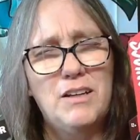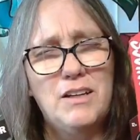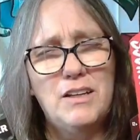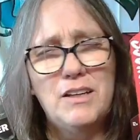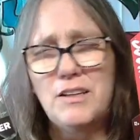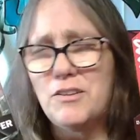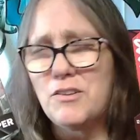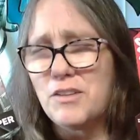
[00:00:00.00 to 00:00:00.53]

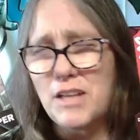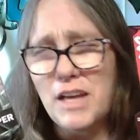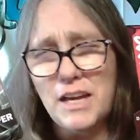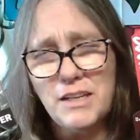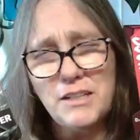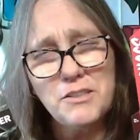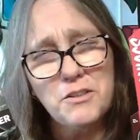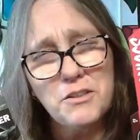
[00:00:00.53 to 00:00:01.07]
either the
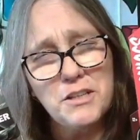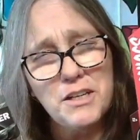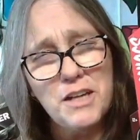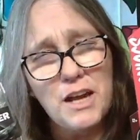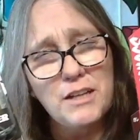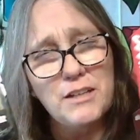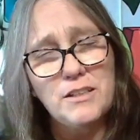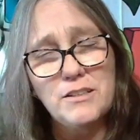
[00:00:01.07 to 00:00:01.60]
eighties or the
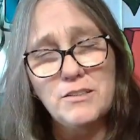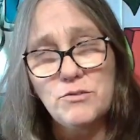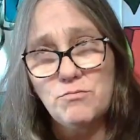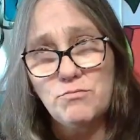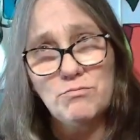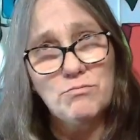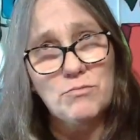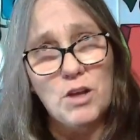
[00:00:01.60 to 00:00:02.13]
nineties.
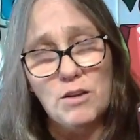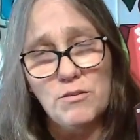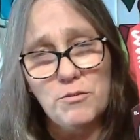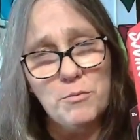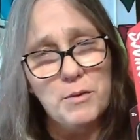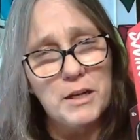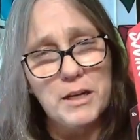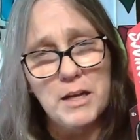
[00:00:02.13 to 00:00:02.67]
God
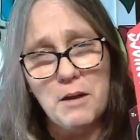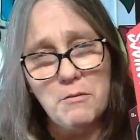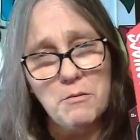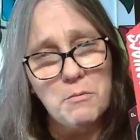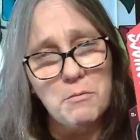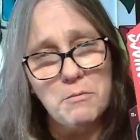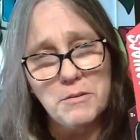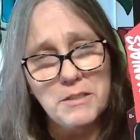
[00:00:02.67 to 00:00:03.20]
forbid, I can't
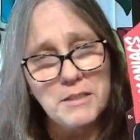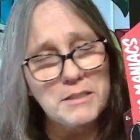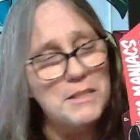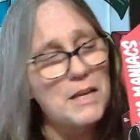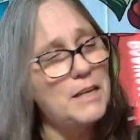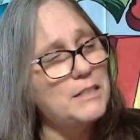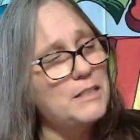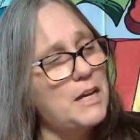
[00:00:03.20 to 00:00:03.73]
remember the
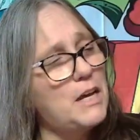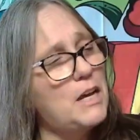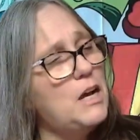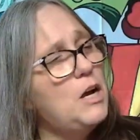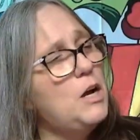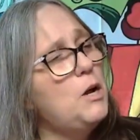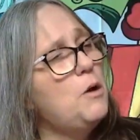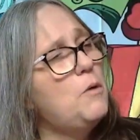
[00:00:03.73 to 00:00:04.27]
exact date.
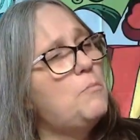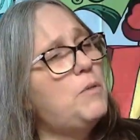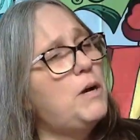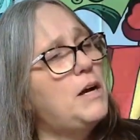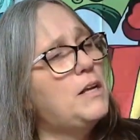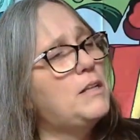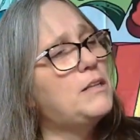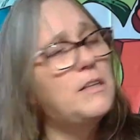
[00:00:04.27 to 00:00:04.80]

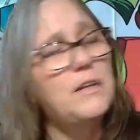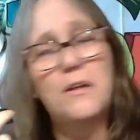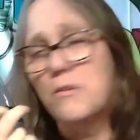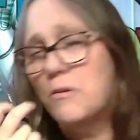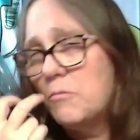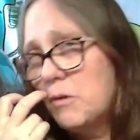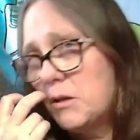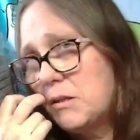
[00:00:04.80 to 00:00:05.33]
But the
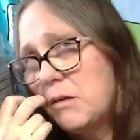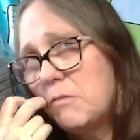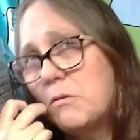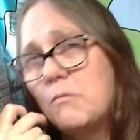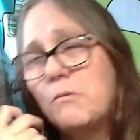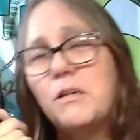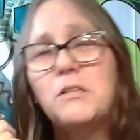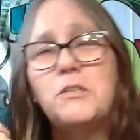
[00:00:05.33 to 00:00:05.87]
other one that
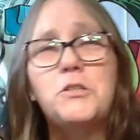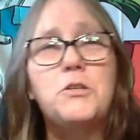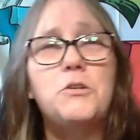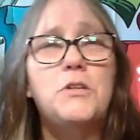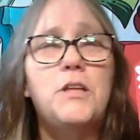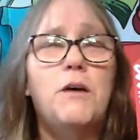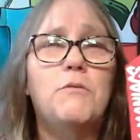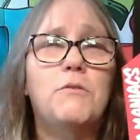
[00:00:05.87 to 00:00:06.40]
we went
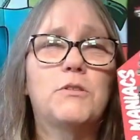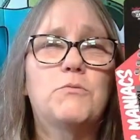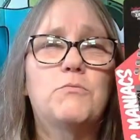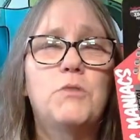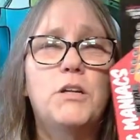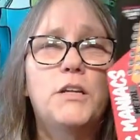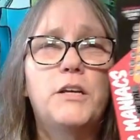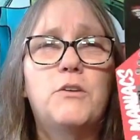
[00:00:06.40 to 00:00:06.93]
to that was
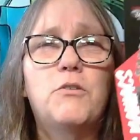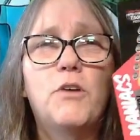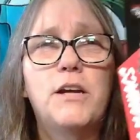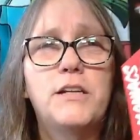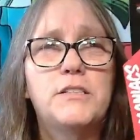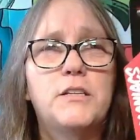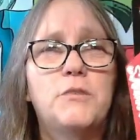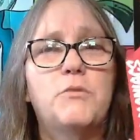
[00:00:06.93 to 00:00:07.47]
really
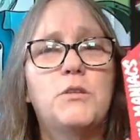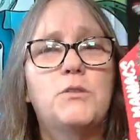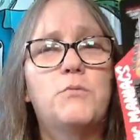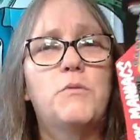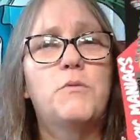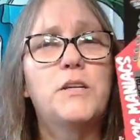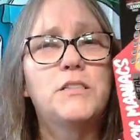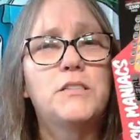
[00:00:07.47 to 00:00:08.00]
crazy was
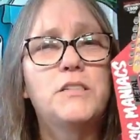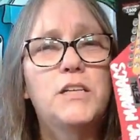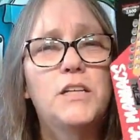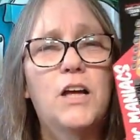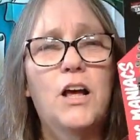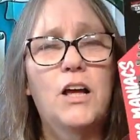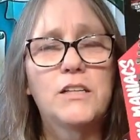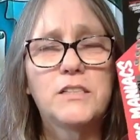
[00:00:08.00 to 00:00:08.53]
we went and seen
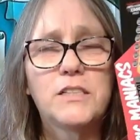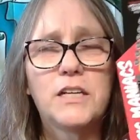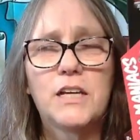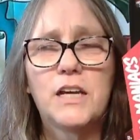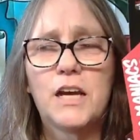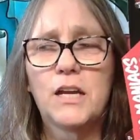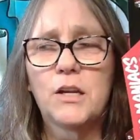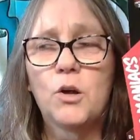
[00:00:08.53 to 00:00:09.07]

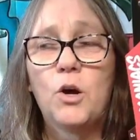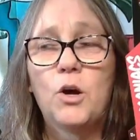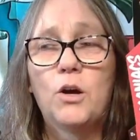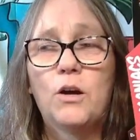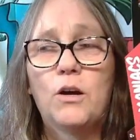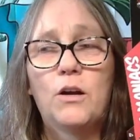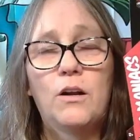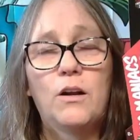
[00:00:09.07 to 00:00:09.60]
Ozzy and
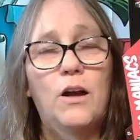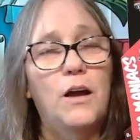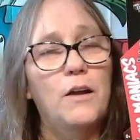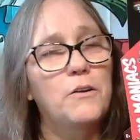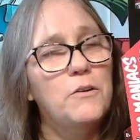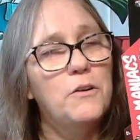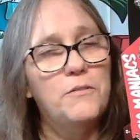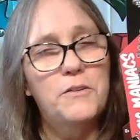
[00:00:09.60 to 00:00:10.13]
I
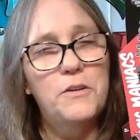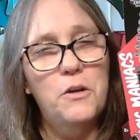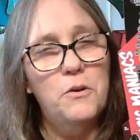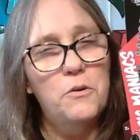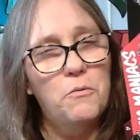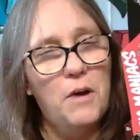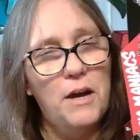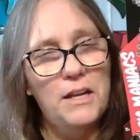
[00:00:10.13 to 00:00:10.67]
don't know if you know
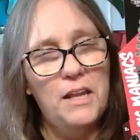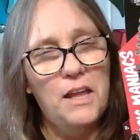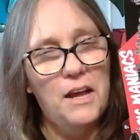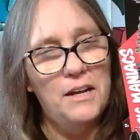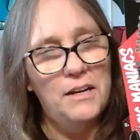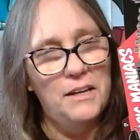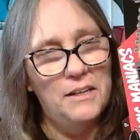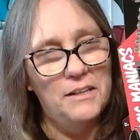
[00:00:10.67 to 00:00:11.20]
who White
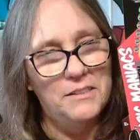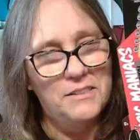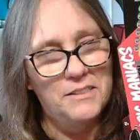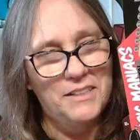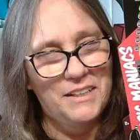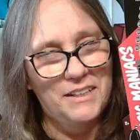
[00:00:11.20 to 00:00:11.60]
Lion is.